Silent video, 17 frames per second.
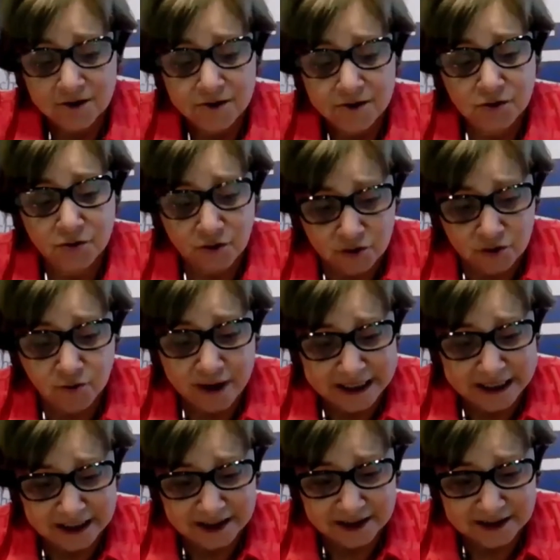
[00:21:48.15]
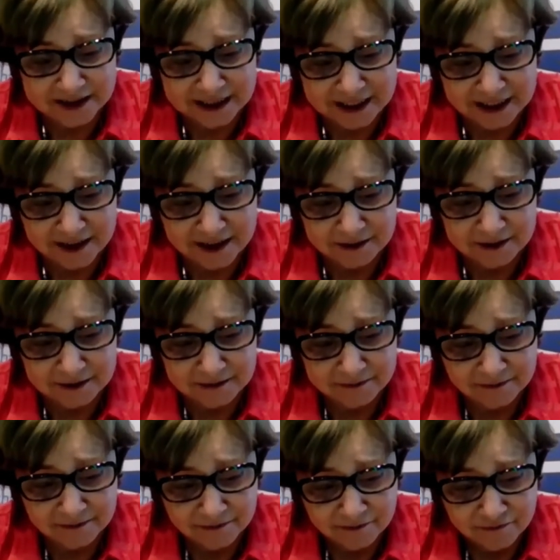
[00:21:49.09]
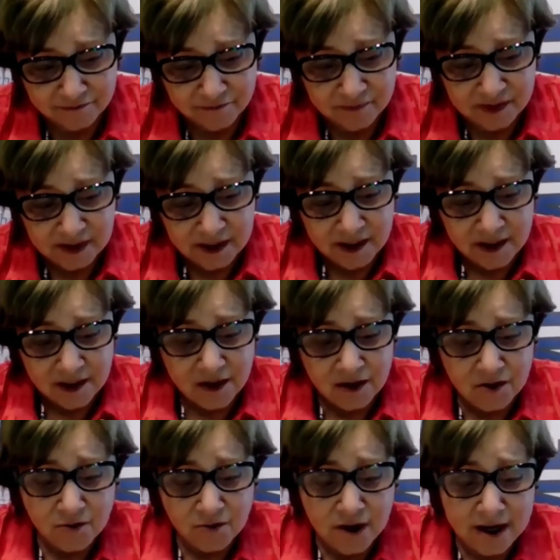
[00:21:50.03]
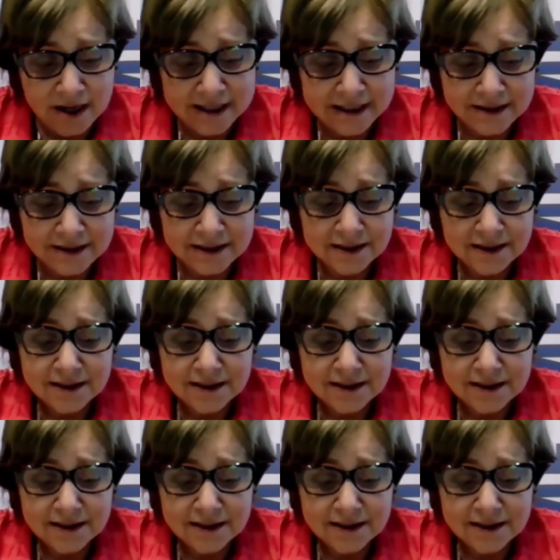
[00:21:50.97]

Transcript: to a great extent. All right.